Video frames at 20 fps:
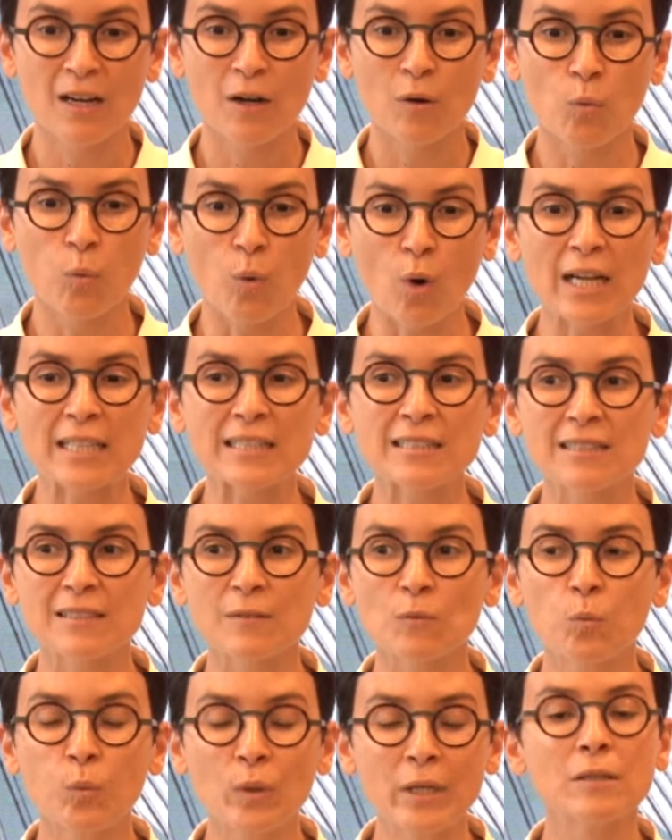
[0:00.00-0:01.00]
what
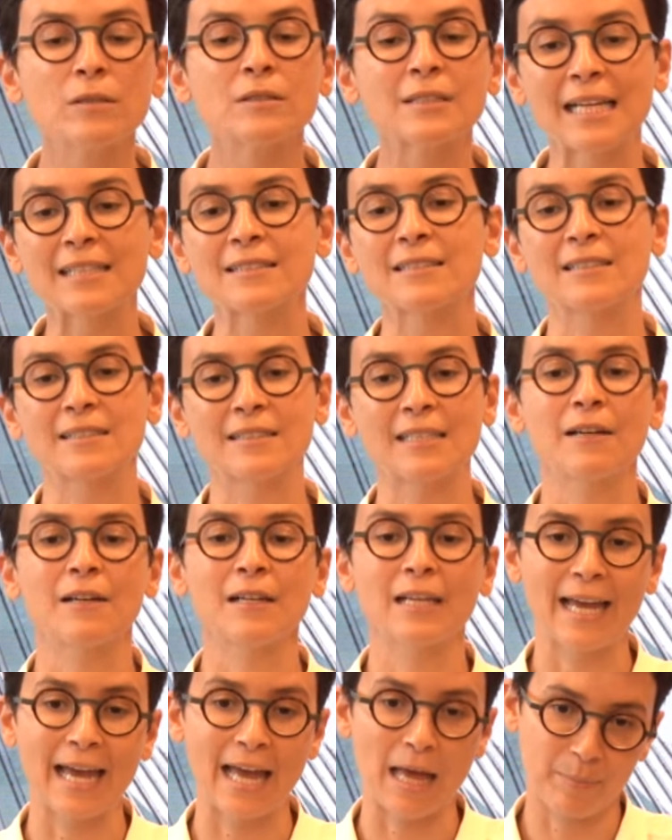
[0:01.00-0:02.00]
will
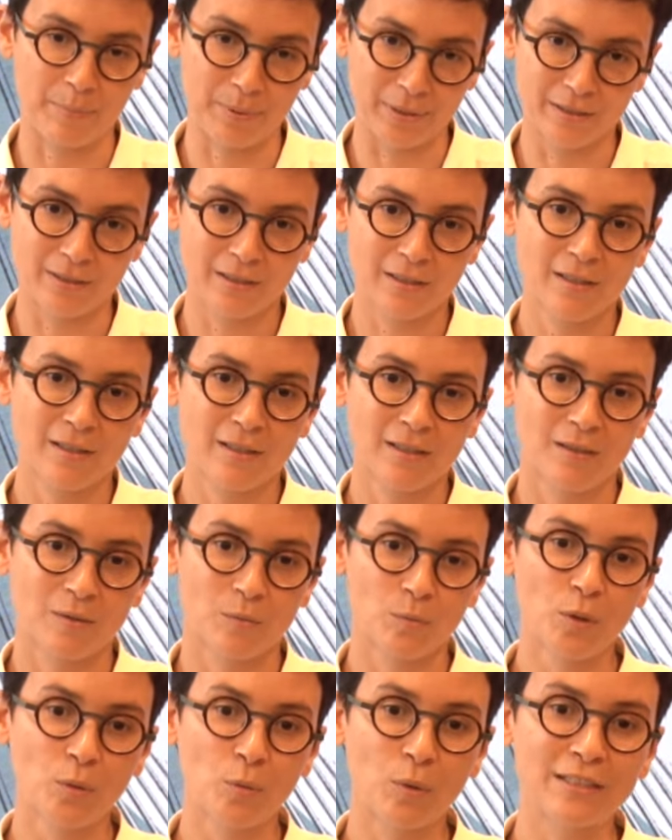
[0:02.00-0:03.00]
necessarily happen.
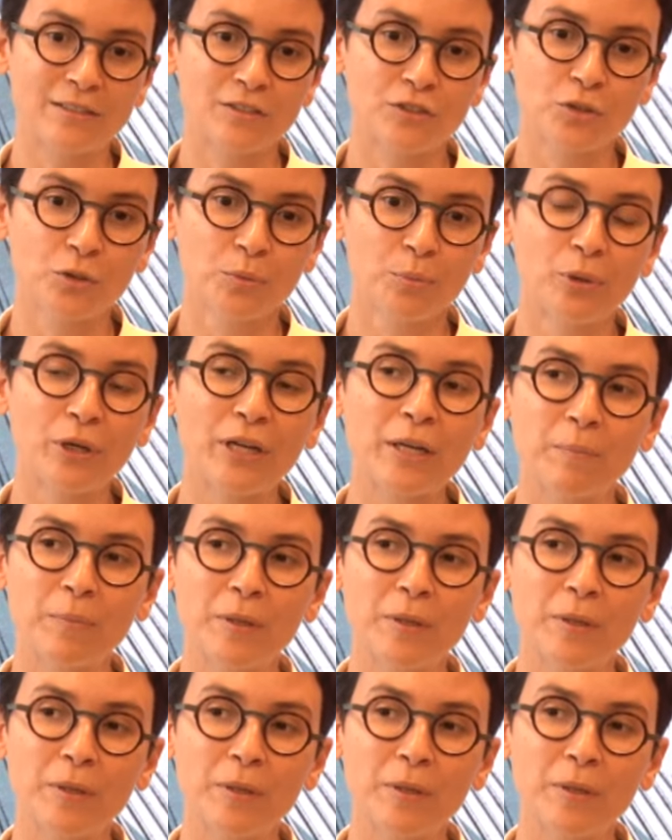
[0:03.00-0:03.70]
We want to bring